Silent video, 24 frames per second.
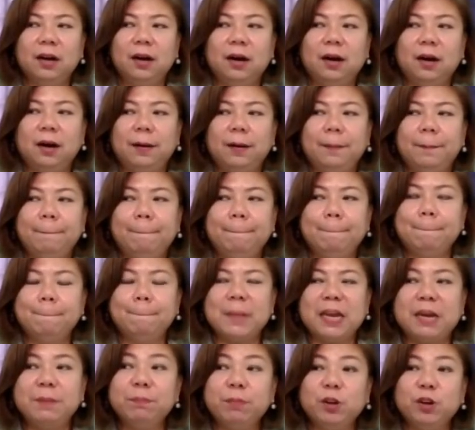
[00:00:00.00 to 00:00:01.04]

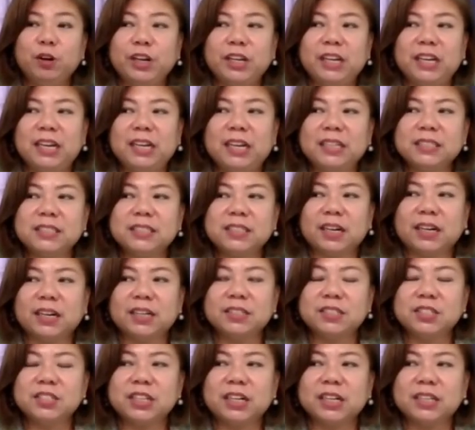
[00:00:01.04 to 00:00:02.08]
employees
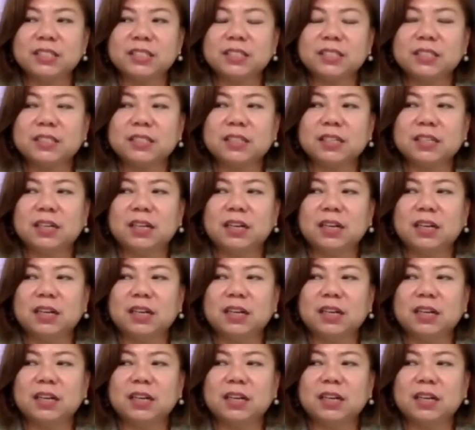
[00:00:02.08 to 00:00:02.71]
are just